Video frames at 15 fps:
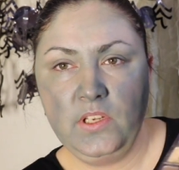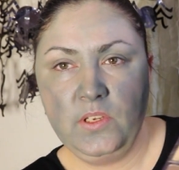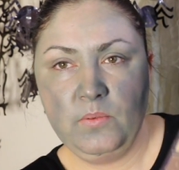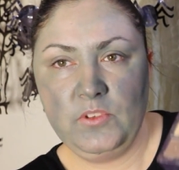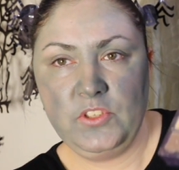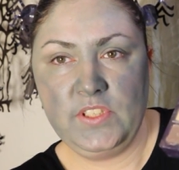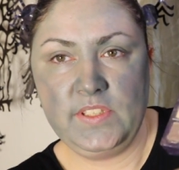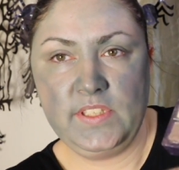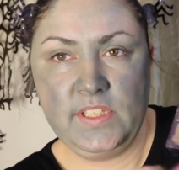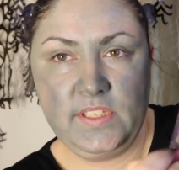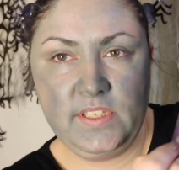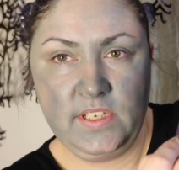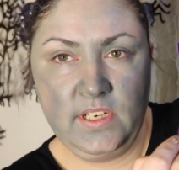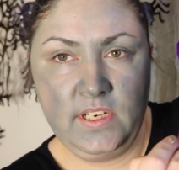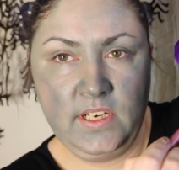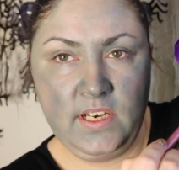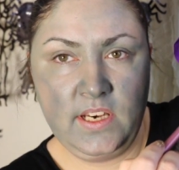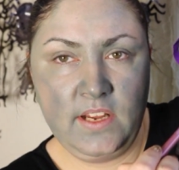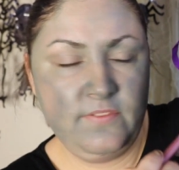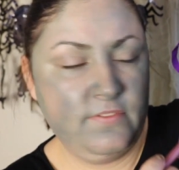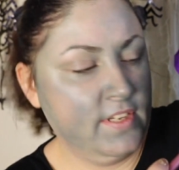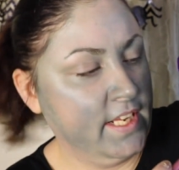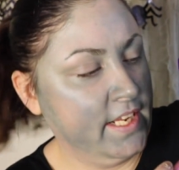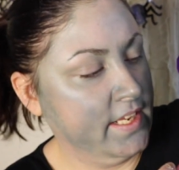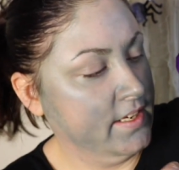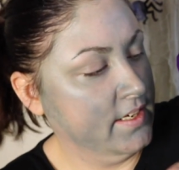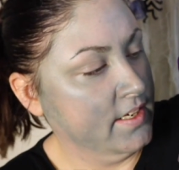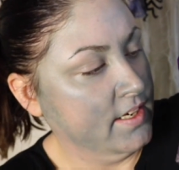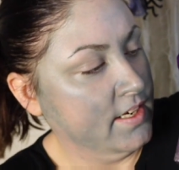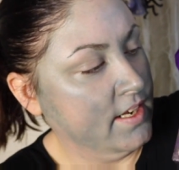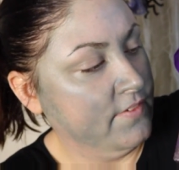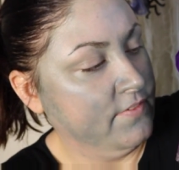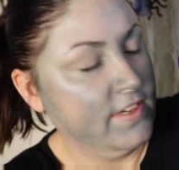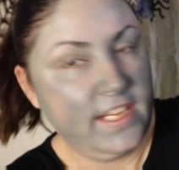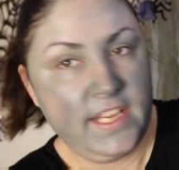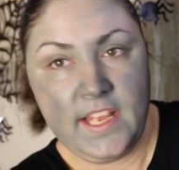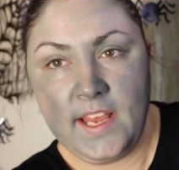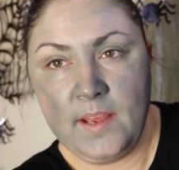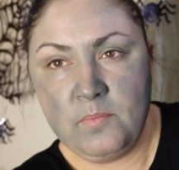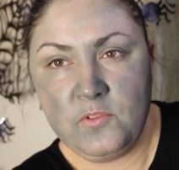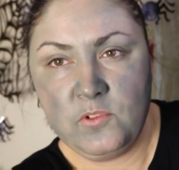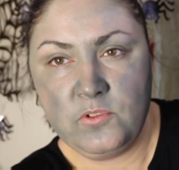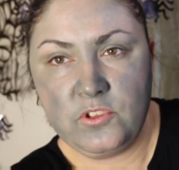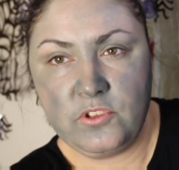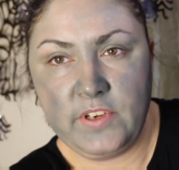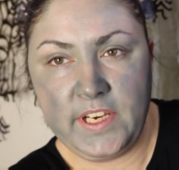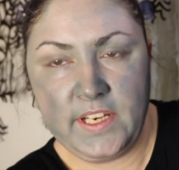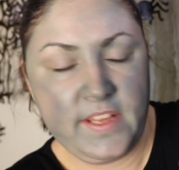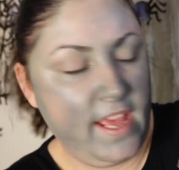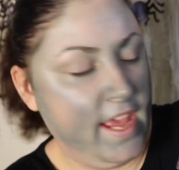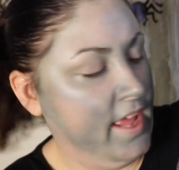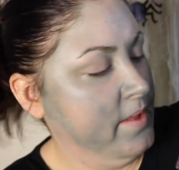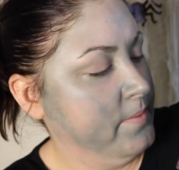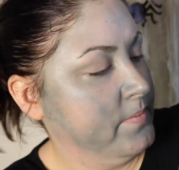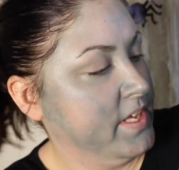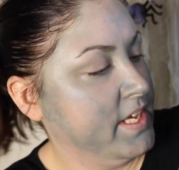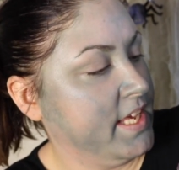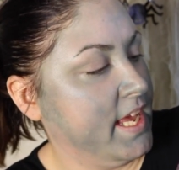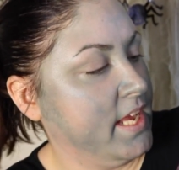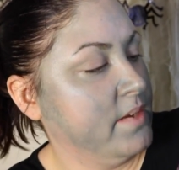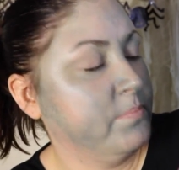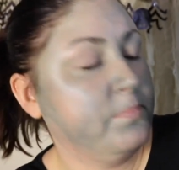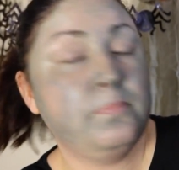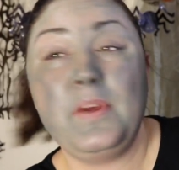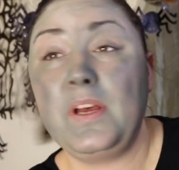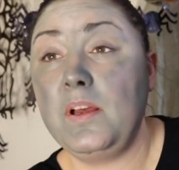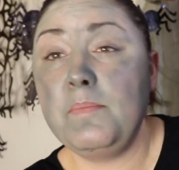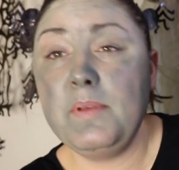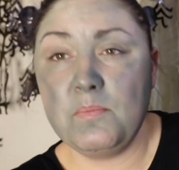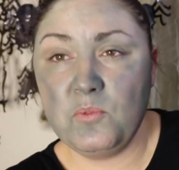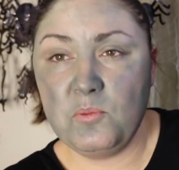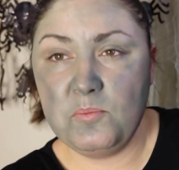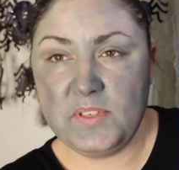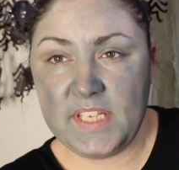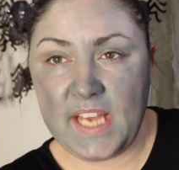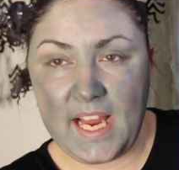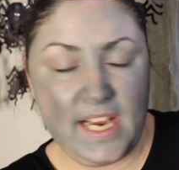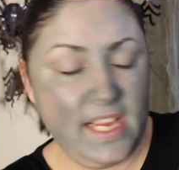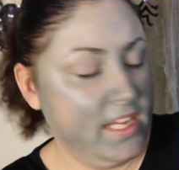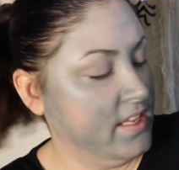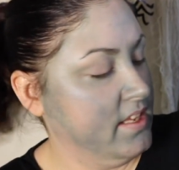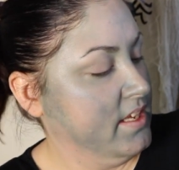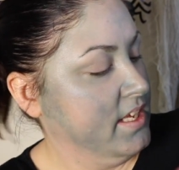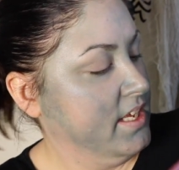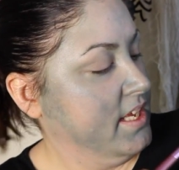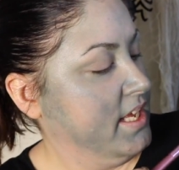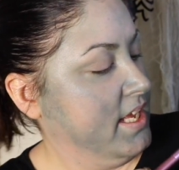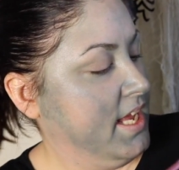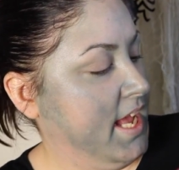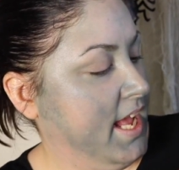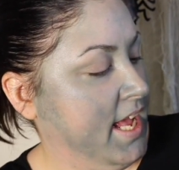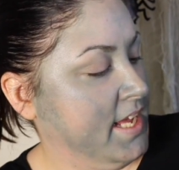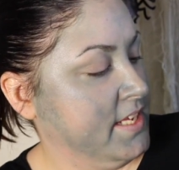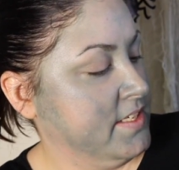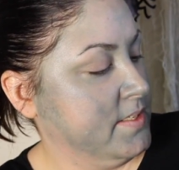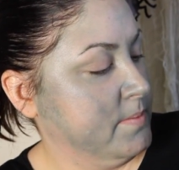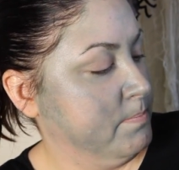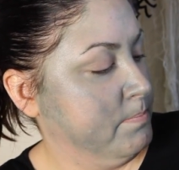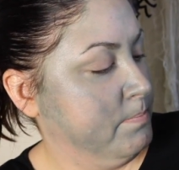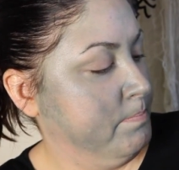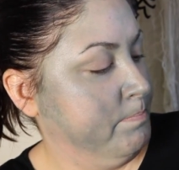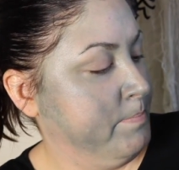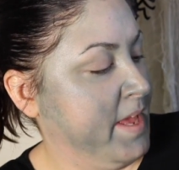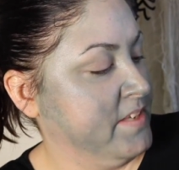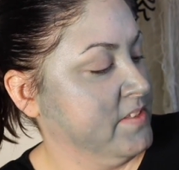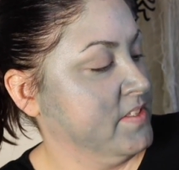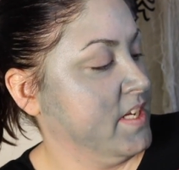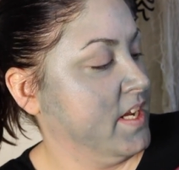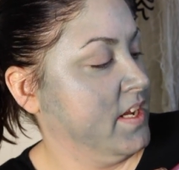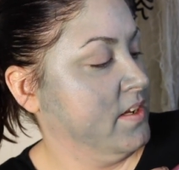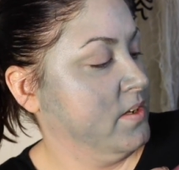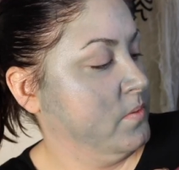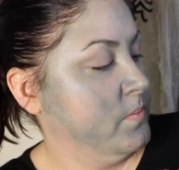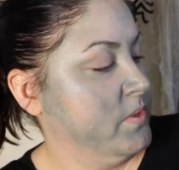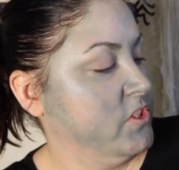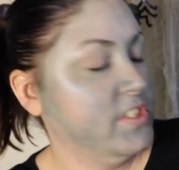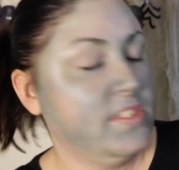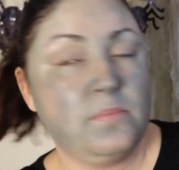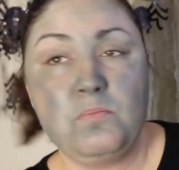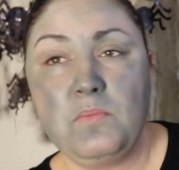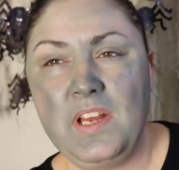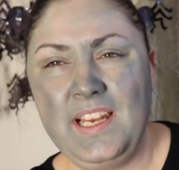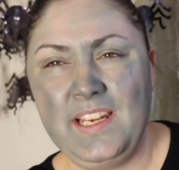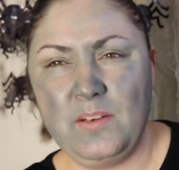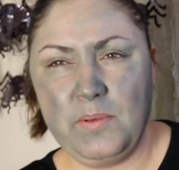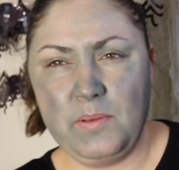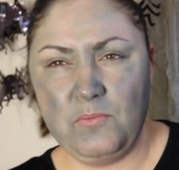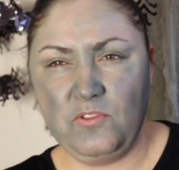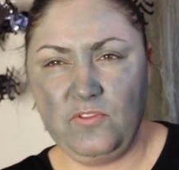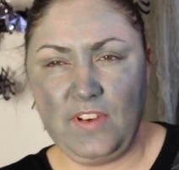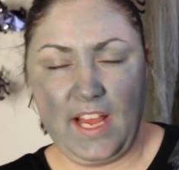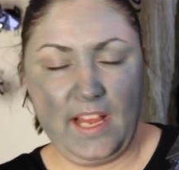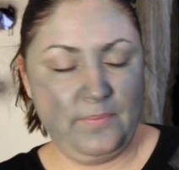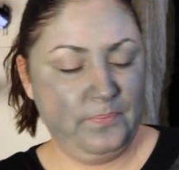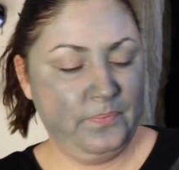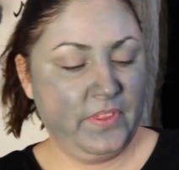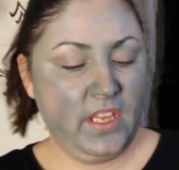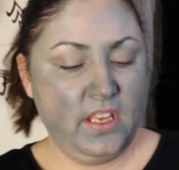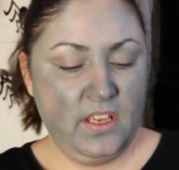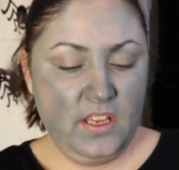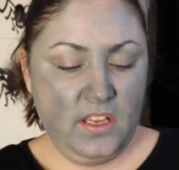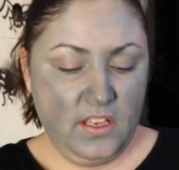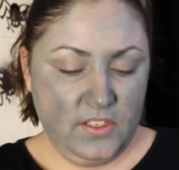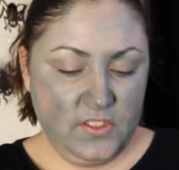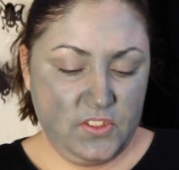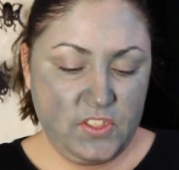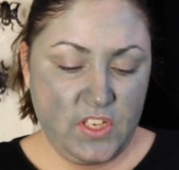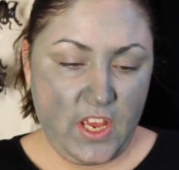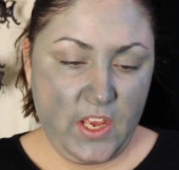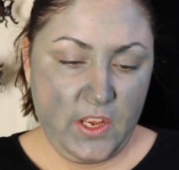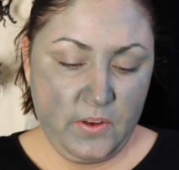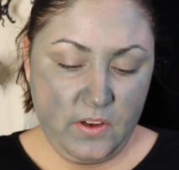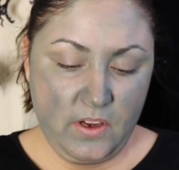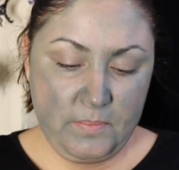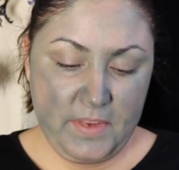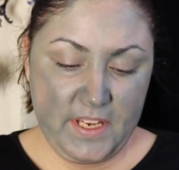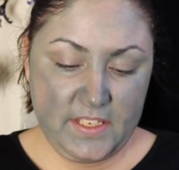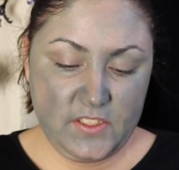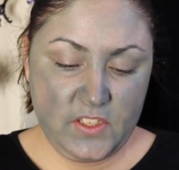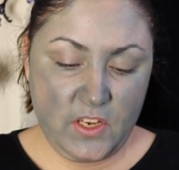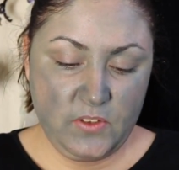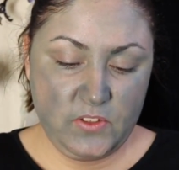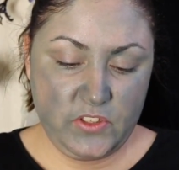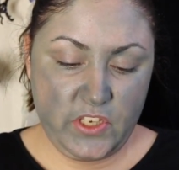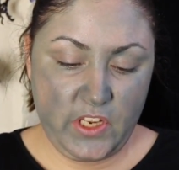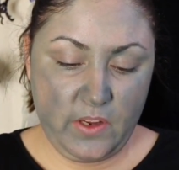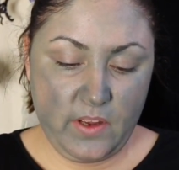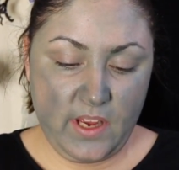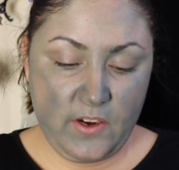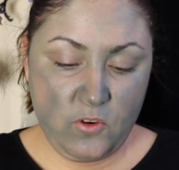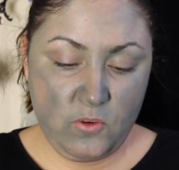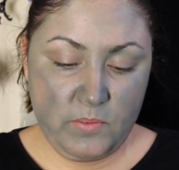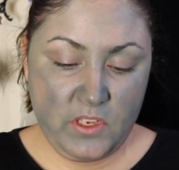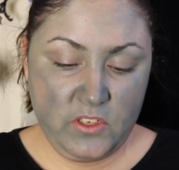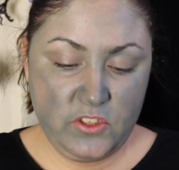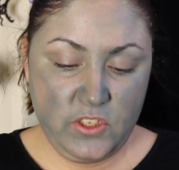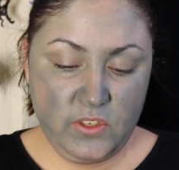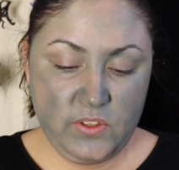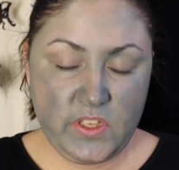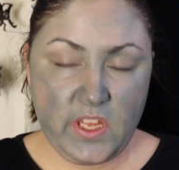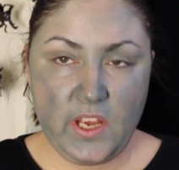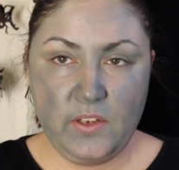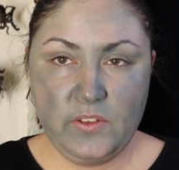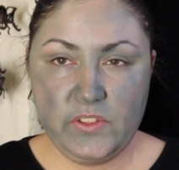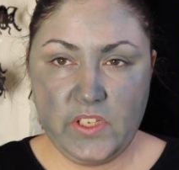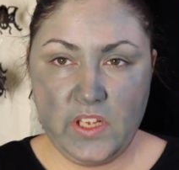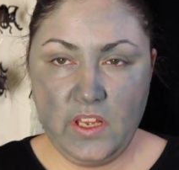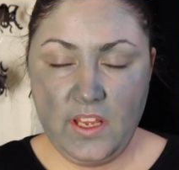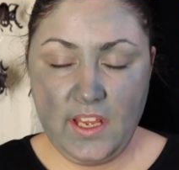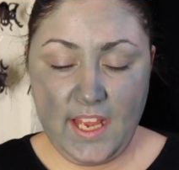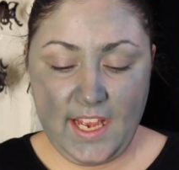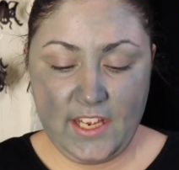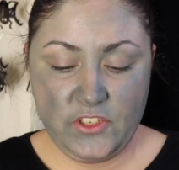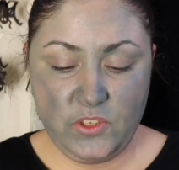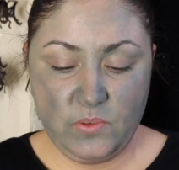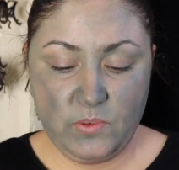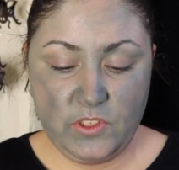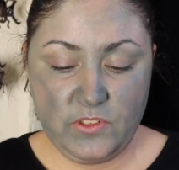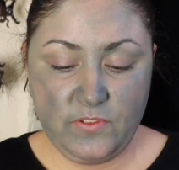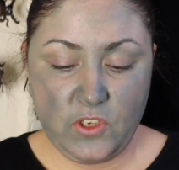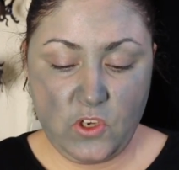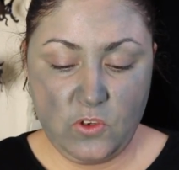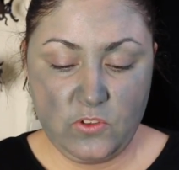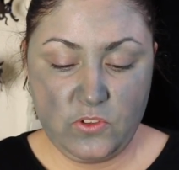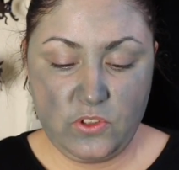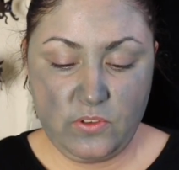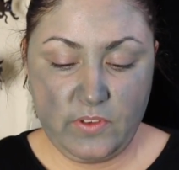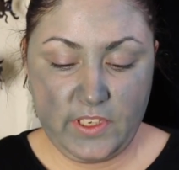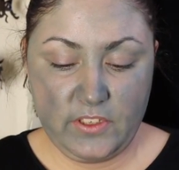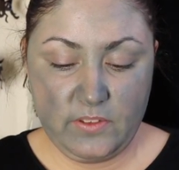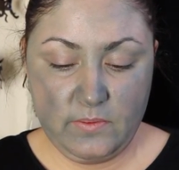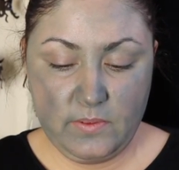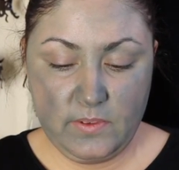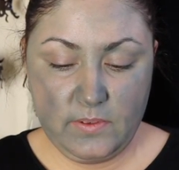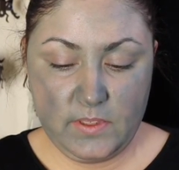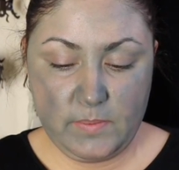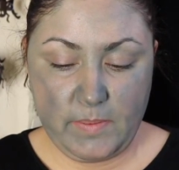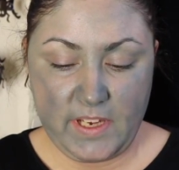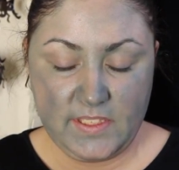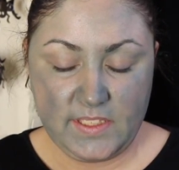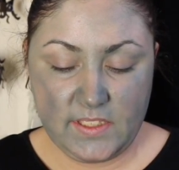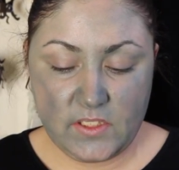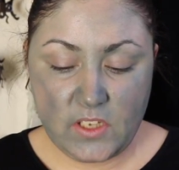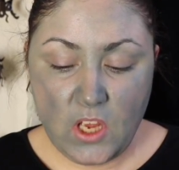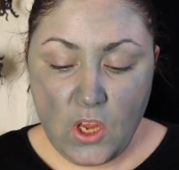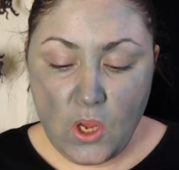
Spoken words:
which is this lovely, lovely emerald green there, again, but a bit more metallic, and Bender, which is a little bit more flat. So I mix those two and almost use those as you would for contouring spaces.